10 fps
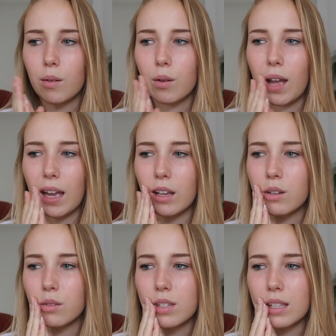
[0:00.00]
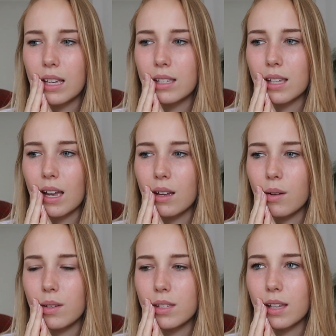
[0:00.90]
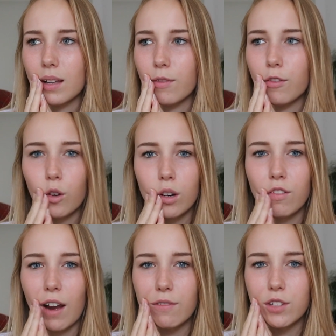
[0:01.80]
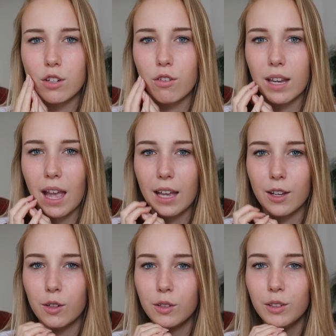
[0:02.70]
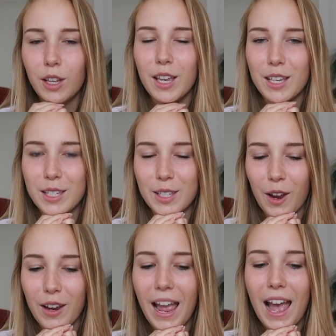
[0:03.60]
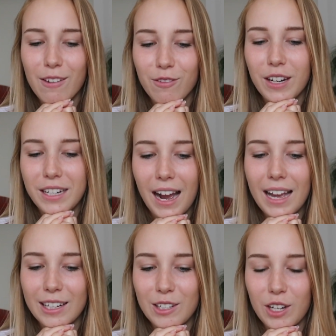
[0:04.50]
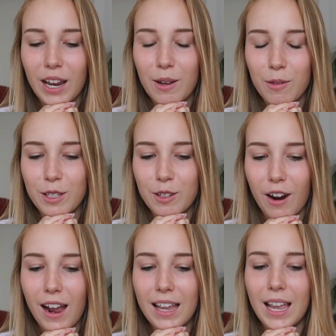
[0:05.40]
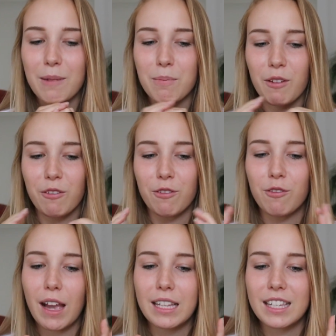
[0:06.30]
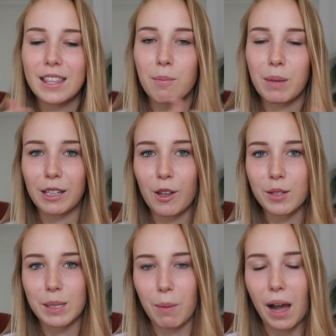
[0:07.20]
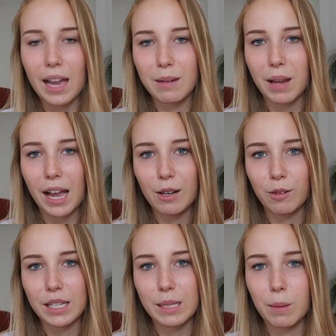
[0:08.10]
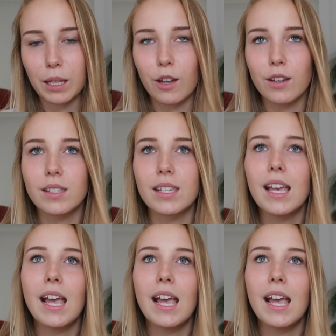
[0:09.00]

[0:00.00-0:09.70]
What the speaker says: what angle did they say? It was like 45-degree angle. Yeah. So every night Jake would try and perfect the pillows behind me. I had all these pillows